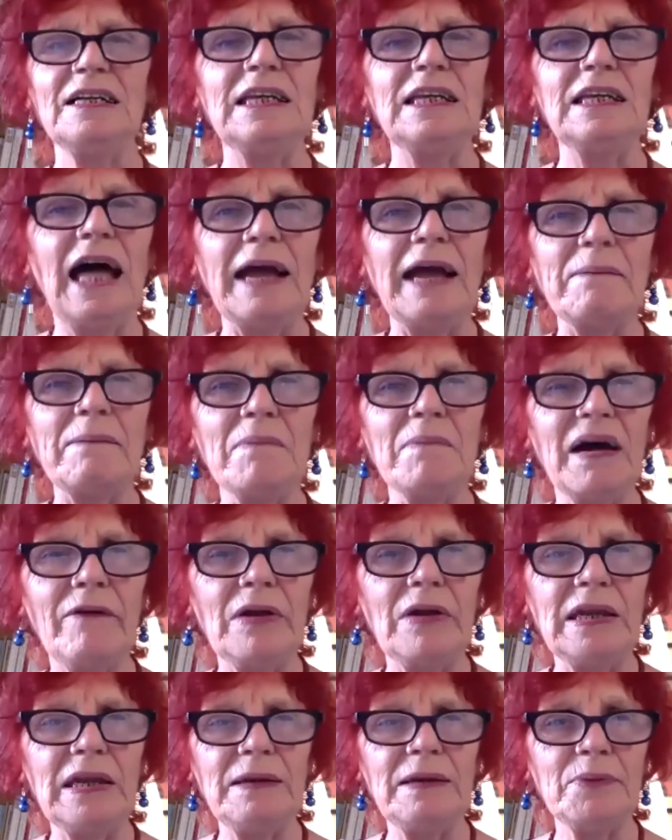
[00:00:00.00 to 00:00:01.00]
like
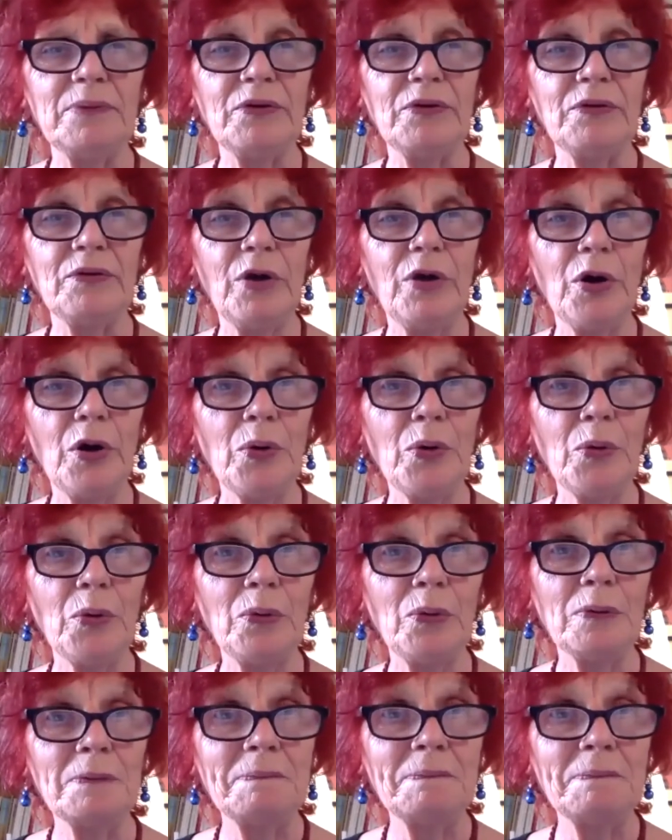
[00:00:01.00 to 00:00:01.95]
Marilyn Monroe.